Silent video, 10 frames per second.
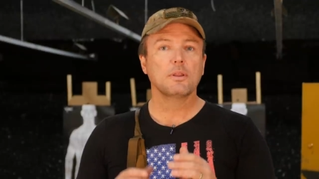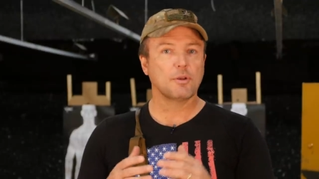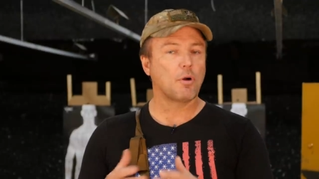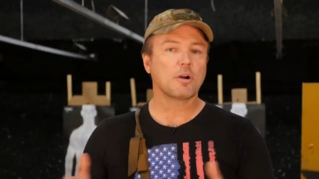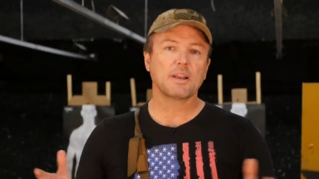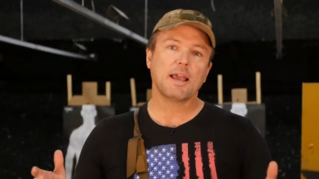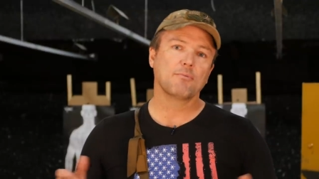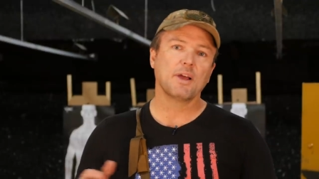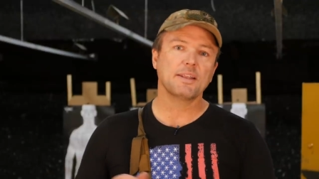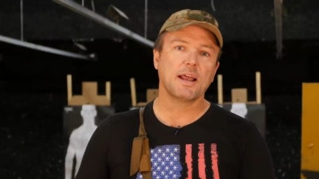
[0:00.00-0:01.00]
They're all gonna have
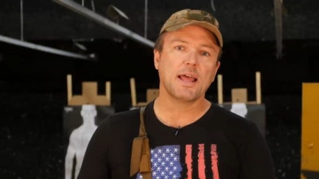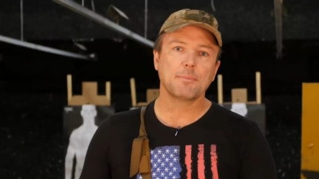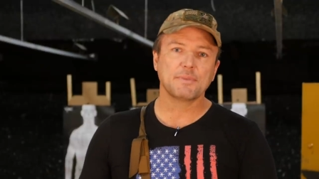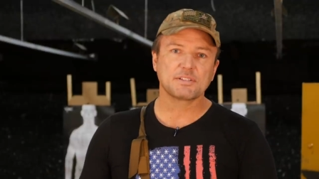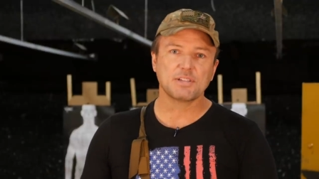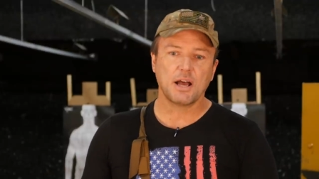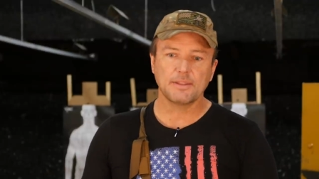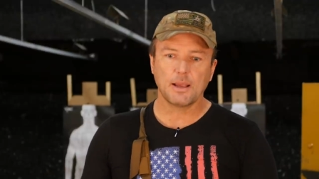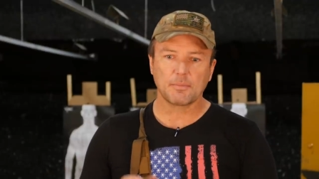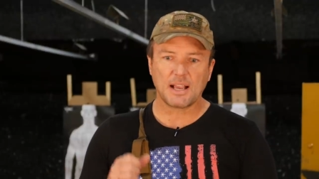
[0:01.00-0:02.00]
red dot optics on
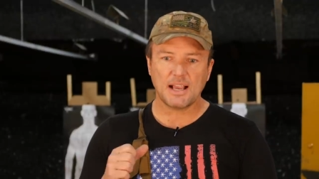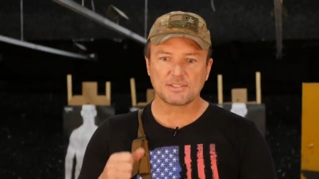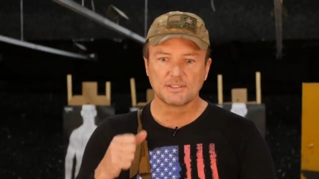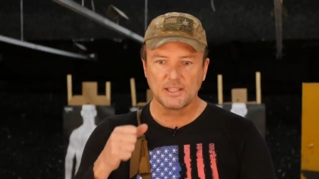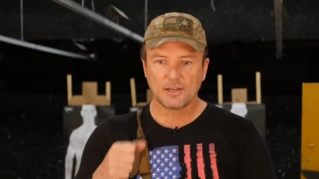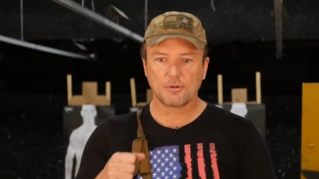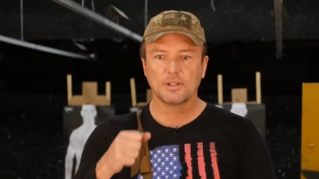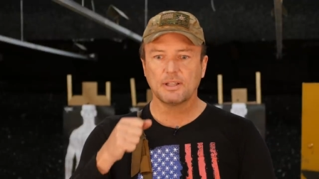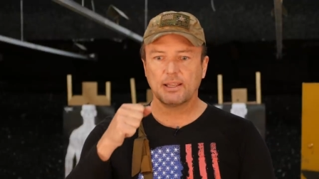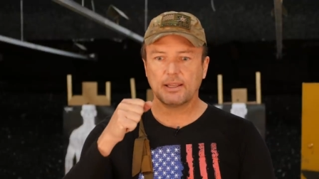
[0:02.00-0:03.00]
them. Guys,
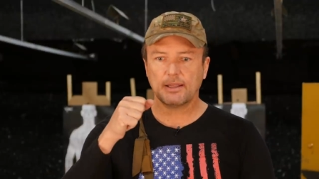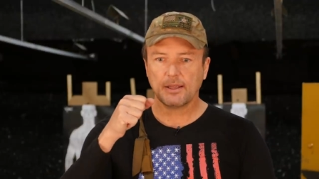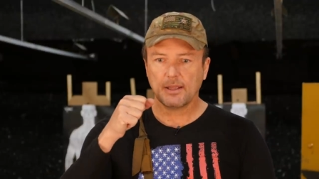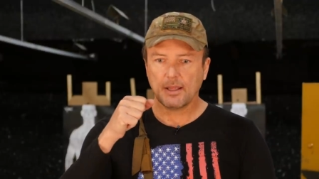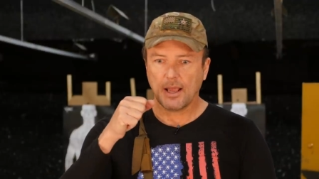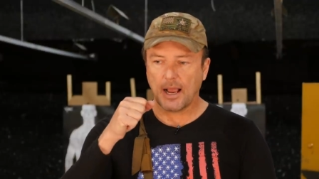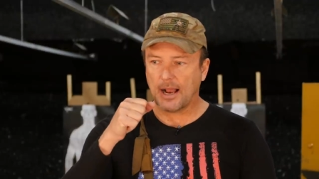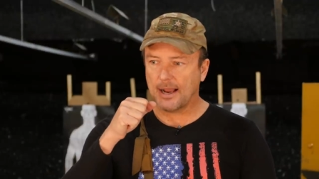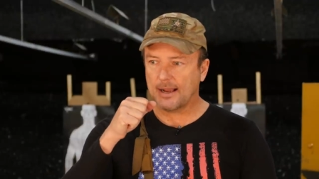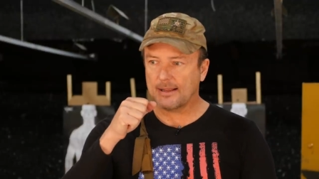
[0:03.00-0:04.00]
literally,
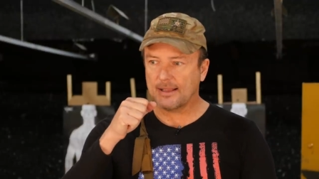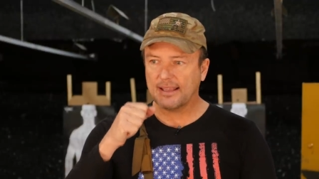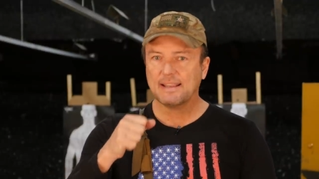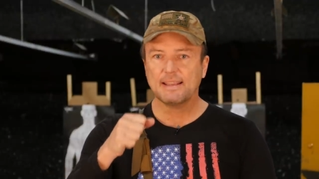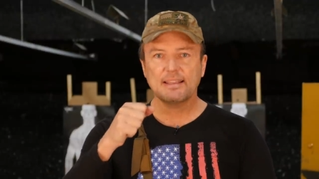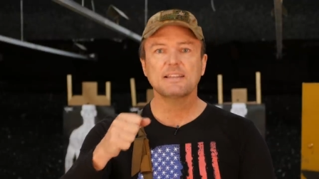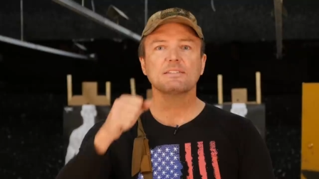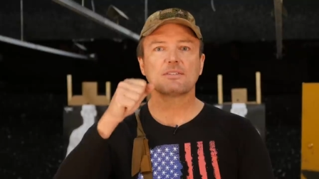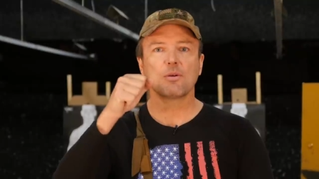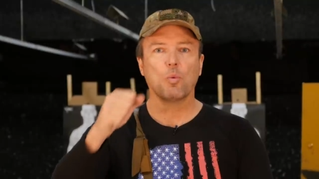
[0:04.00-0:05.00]
uh, it
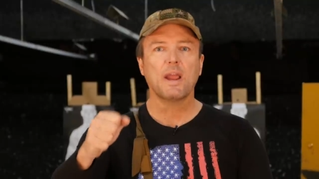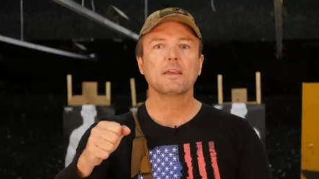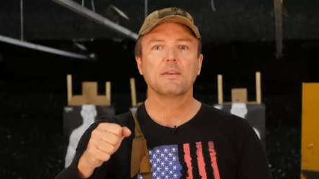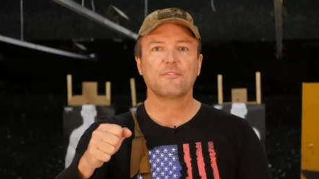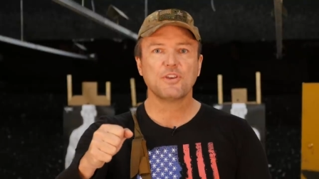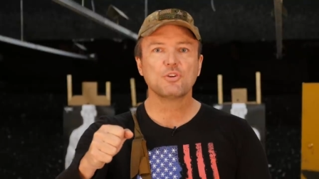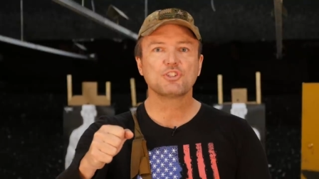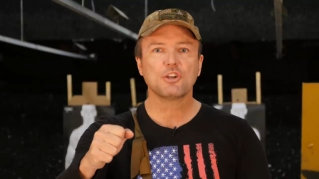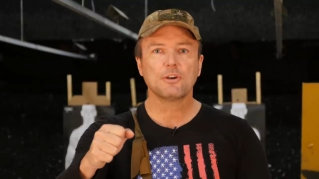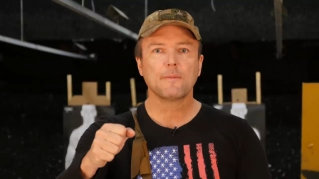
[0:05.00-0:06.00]
is the way of the
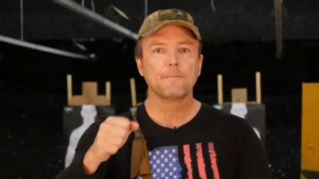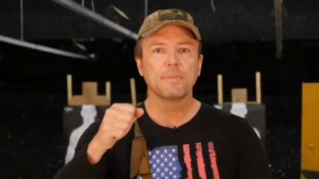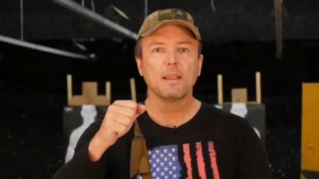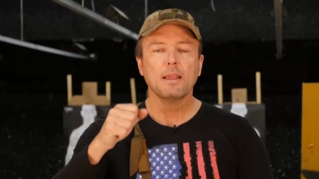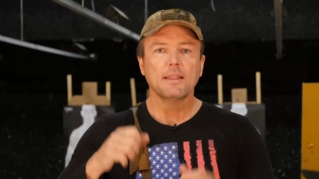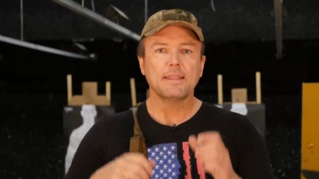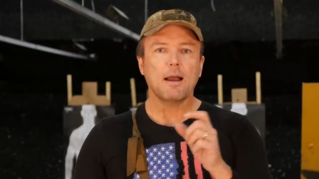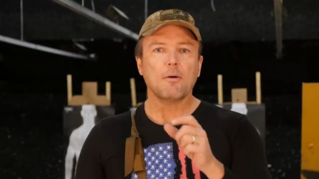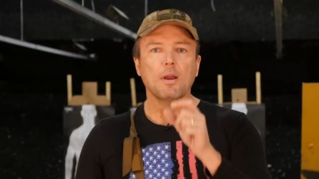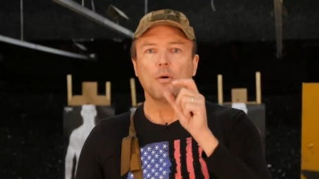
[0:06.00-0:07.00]
future.
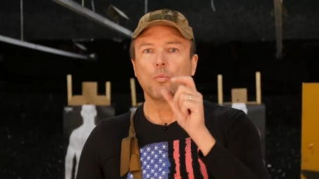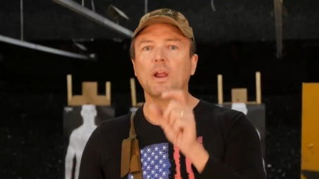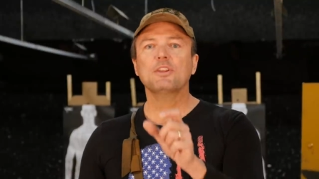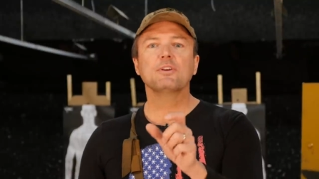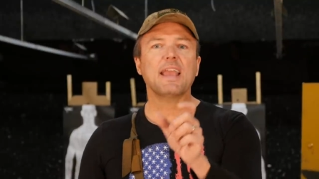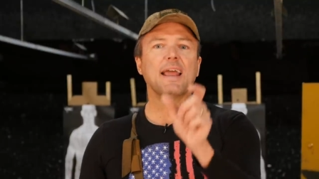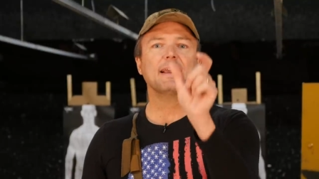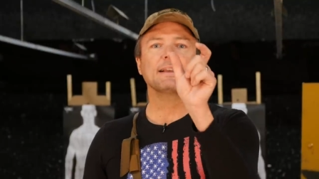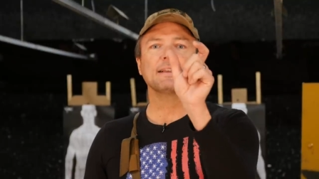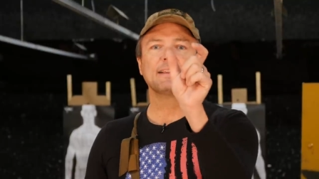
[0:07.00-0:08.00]
Now, when you get
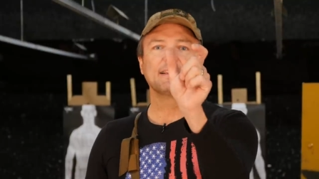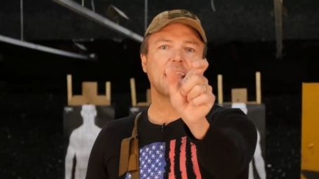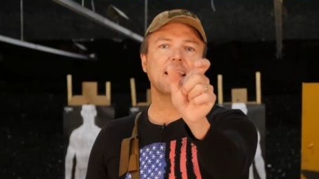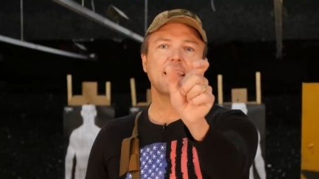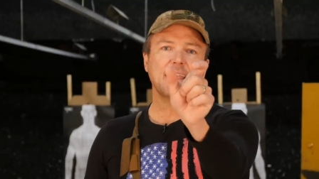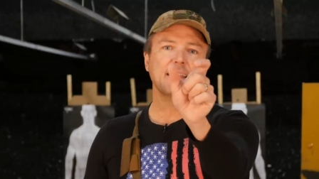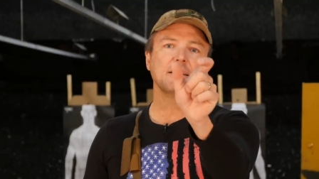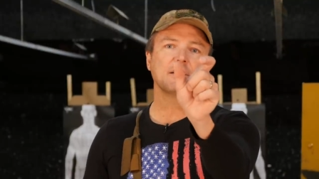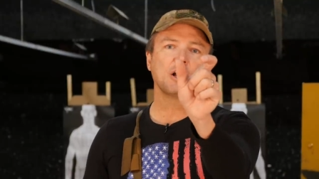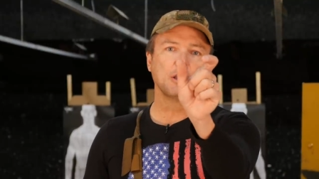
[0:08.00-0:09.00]
it, get an
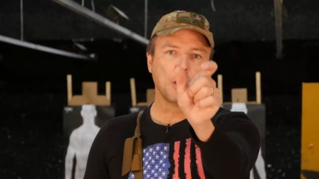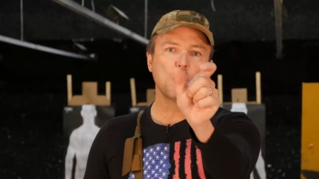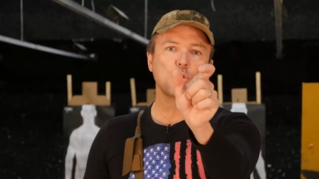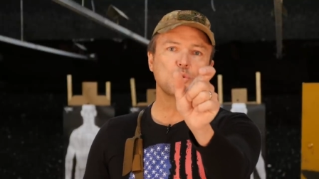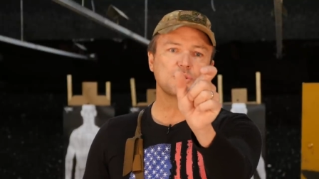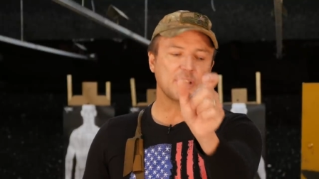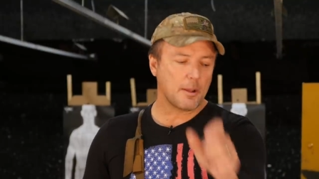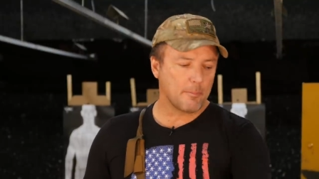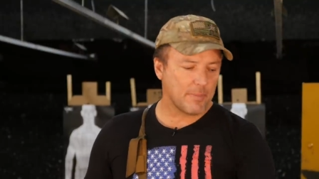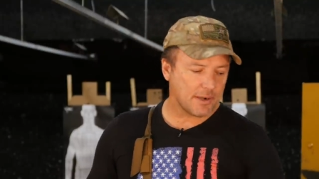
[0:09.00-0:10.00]
enclosed
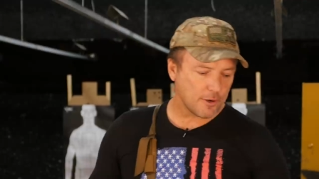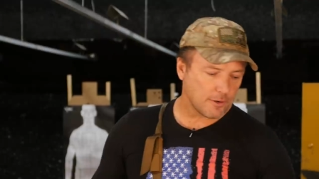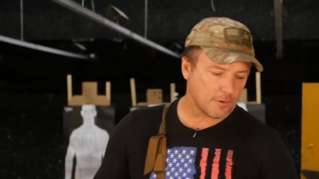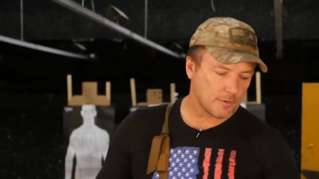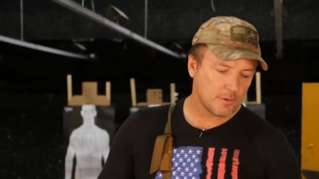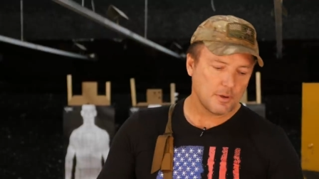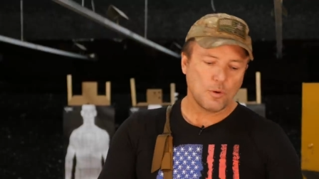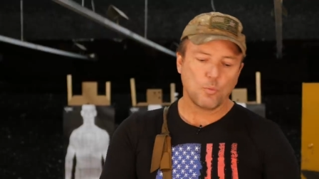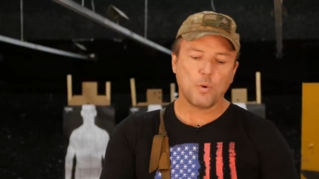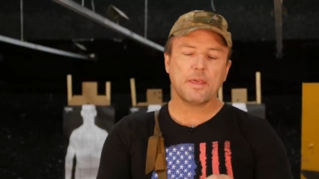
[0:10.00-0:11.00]
emitter,
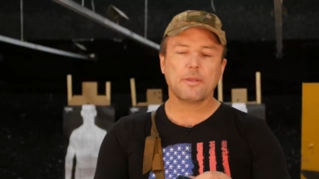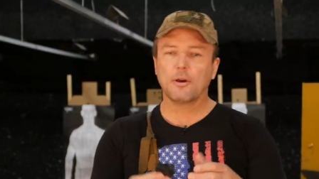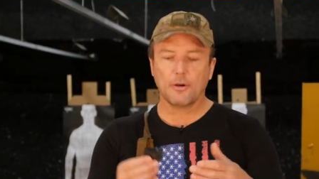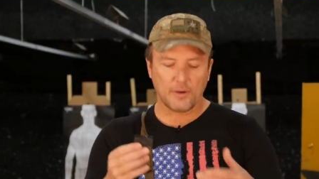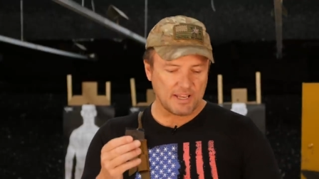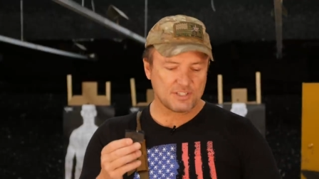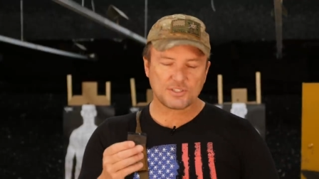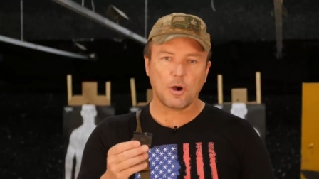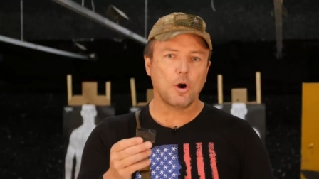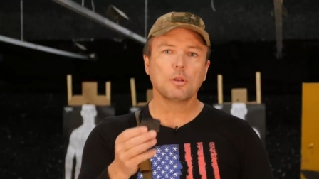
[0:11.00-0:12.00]
whether it's
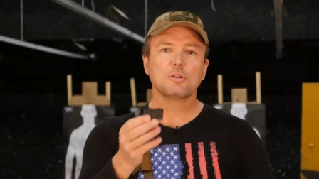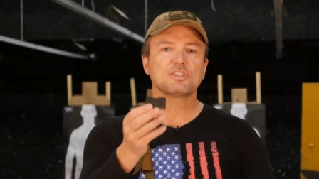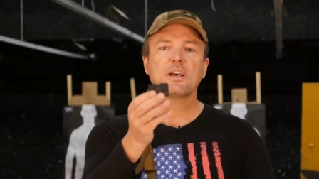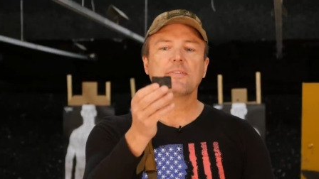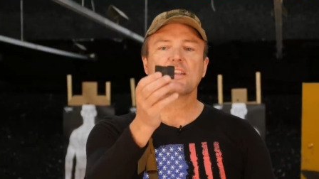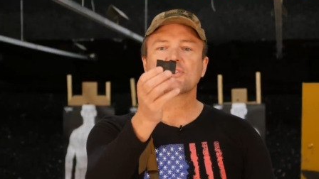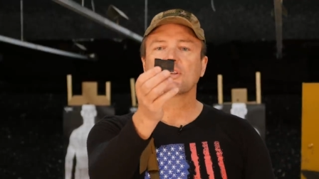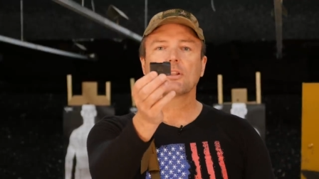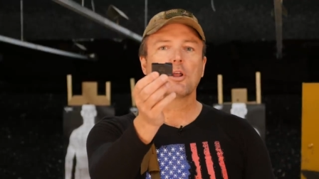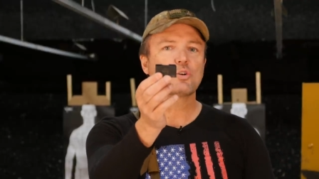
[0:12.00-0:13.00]
the Holosun that's
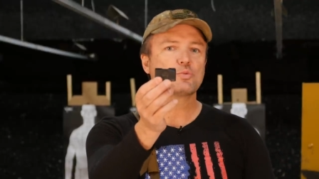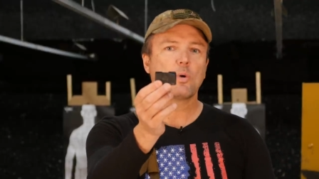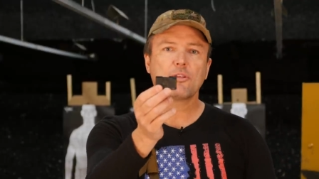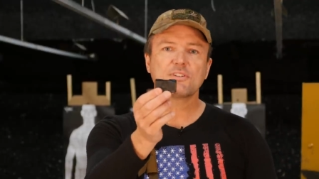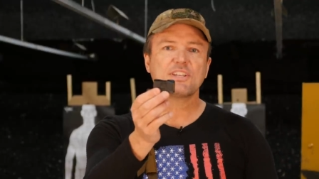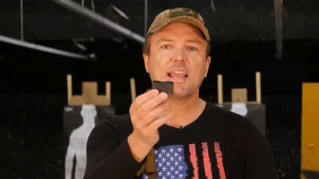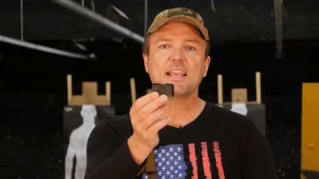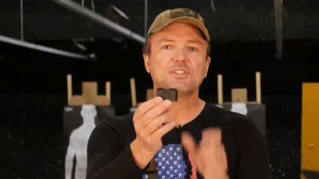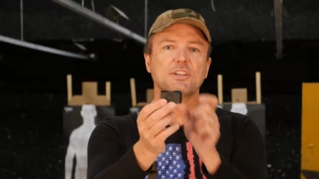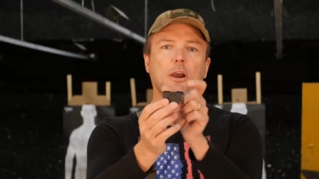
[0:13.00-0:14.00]
enclosed, whether it's the
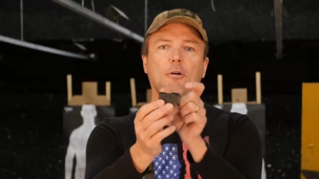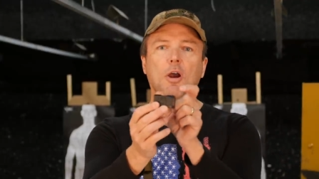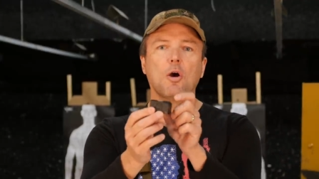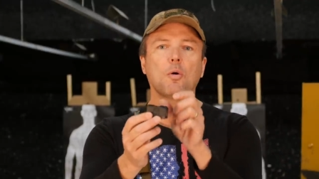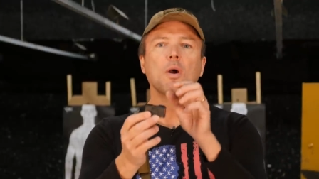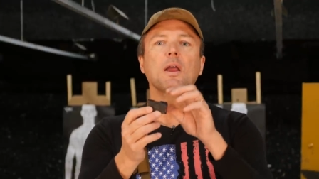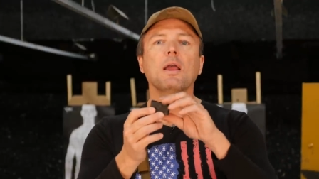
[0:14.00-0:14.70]
ACRO,